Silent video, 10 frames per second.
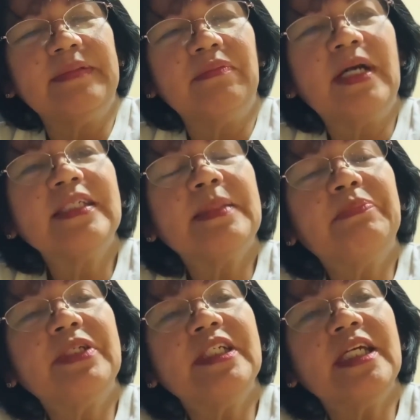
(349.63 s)
Much
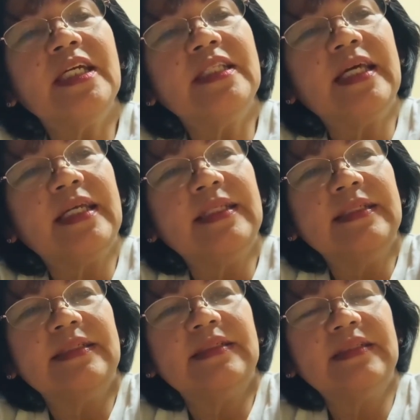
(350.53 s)
appreciated.
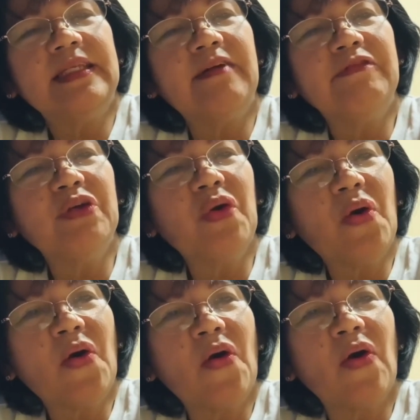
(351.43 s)
Love you
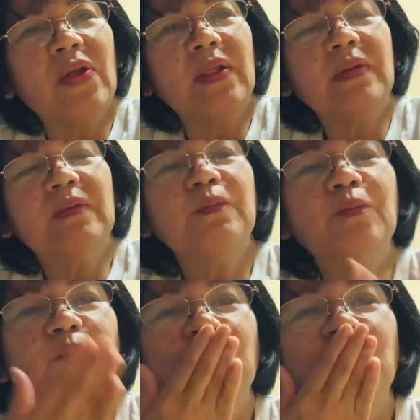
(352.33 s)
all.
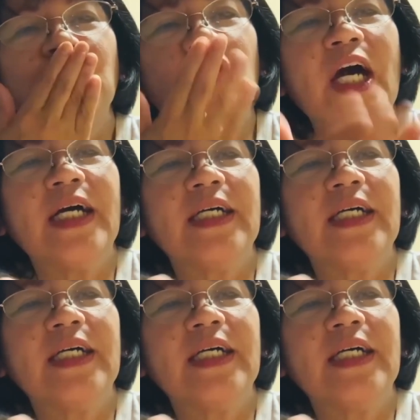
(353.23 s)
Mwah.